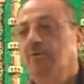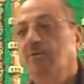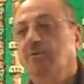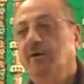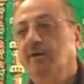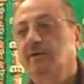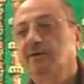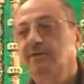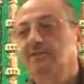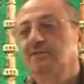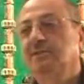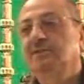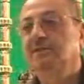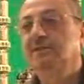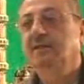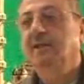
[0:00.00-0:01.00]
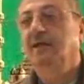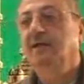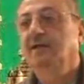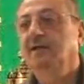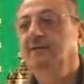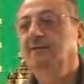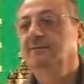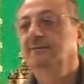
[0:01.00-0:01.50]
What is in the
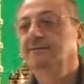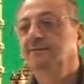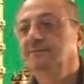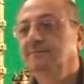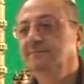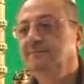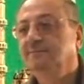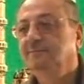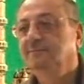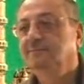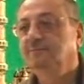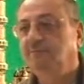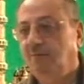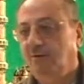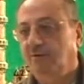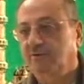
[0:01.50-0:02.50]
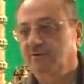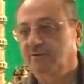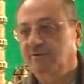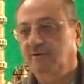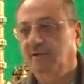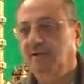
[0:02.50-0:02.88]
box?